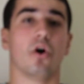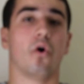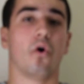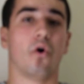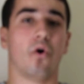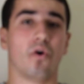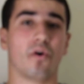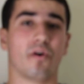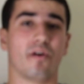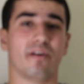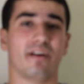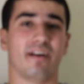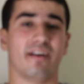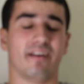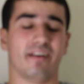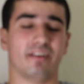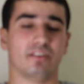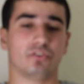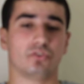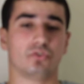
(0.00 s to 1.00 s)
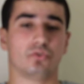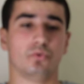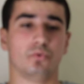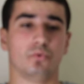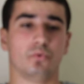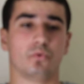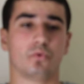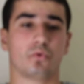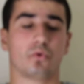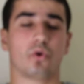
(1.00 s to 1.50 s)
or
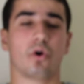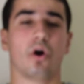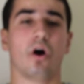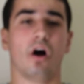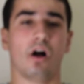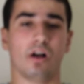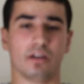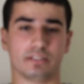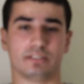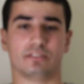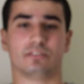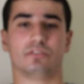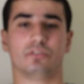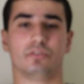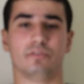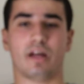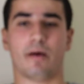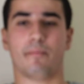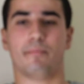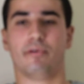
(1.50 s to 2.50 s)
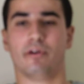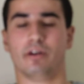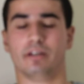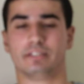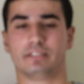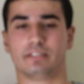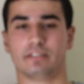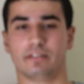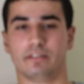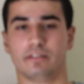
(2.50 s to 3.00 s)
to cause to that
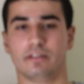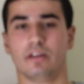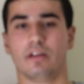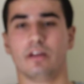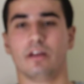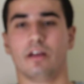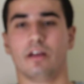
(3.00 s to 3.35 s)
person